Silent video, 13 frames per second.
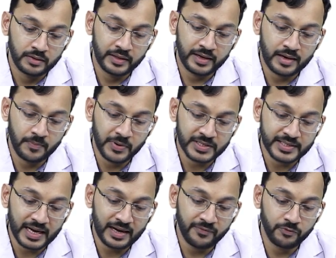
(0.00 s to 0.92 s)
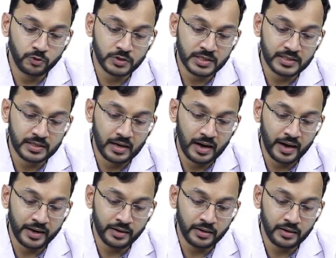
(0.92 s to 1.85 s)
the compressile forces
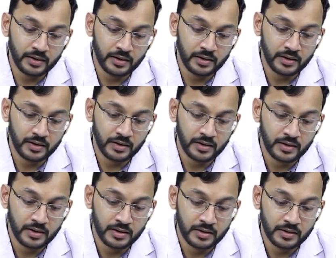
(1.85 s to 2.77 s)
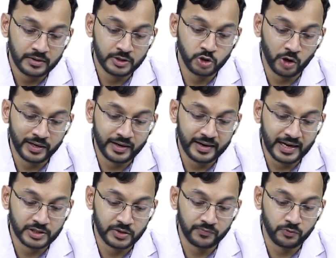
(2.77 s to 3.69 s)
are joint
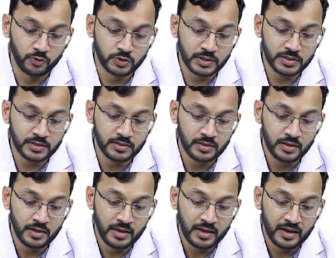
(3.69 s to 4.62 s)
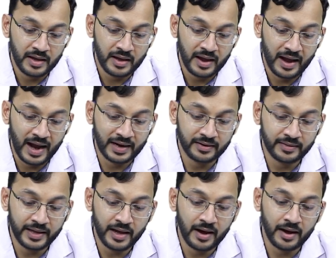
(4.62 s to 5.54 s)
reaction forces,
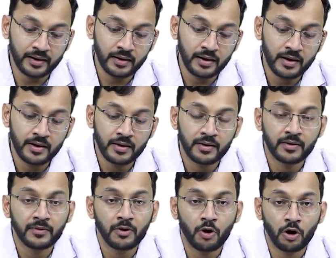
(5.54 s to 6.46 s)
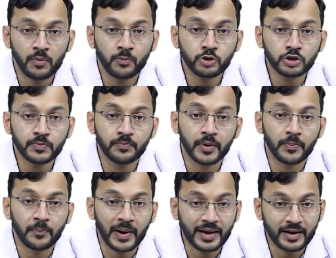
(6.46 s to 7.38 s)
and they are almost
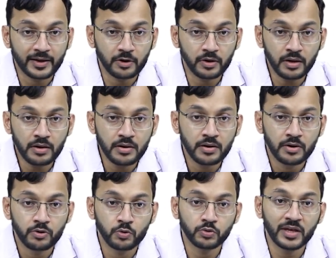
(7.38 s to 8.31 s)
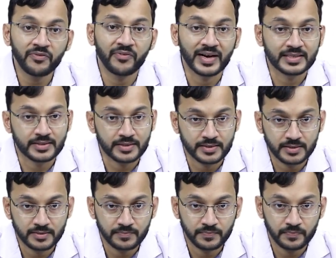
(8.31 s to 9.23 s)
perpendicular to the
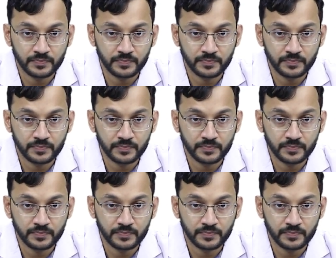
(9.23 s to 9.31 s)
physis.